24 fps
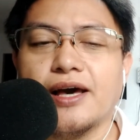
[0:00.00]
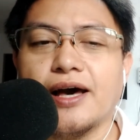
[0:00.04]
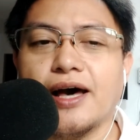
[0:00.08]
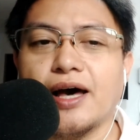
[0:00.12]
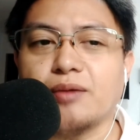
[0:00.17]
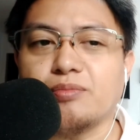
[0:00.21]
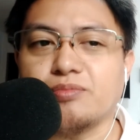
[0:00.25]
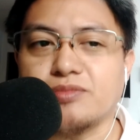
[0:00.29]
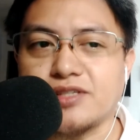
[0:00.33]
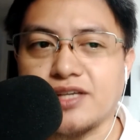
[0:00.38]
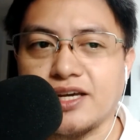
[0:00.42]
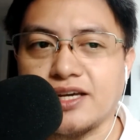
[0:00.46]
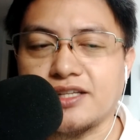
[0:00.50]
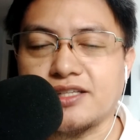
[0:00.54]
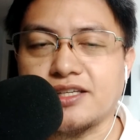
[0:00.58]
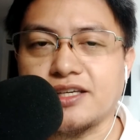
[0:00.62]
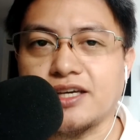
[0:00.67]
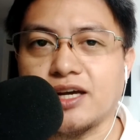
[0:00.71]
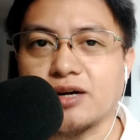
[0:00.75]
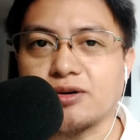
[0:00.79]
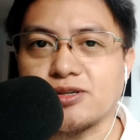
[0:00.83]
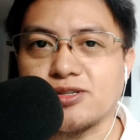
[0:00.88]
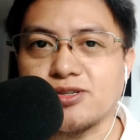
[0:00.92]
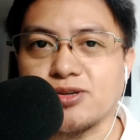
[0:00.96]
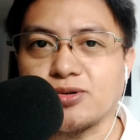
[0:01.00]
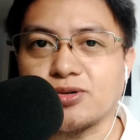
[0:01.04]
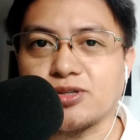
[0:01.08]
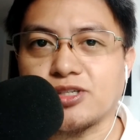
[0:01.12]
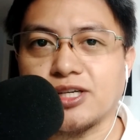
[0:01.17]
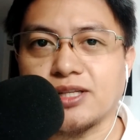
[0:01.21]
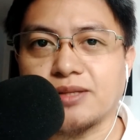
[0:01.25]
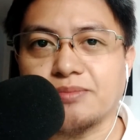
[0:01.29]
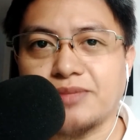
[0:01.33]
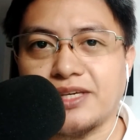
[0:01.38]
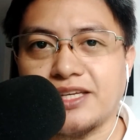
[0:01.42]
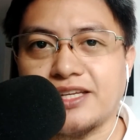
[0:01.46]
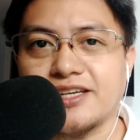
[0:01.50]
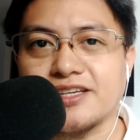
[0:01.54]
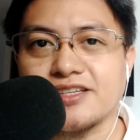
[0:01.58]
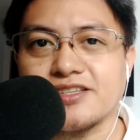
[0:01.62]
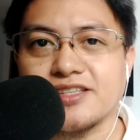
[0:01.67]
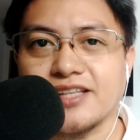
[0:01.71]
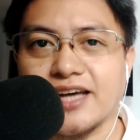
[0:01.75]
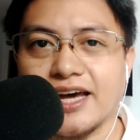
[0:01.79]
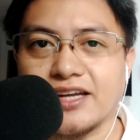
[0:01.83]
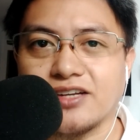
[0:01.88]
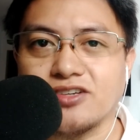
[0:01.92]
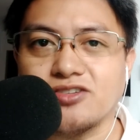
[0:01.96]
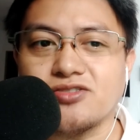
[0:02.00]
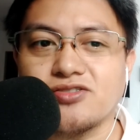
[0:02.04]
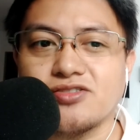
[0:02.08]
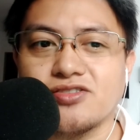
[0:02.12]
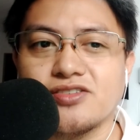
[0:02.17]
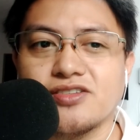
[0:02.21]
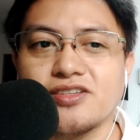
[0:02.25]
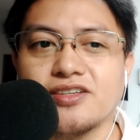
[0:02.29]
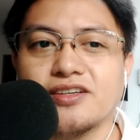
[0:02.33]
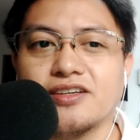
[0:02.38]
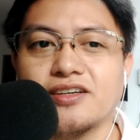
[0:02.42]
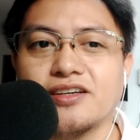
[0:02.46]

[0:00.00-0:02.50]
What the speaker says: updating our social media status,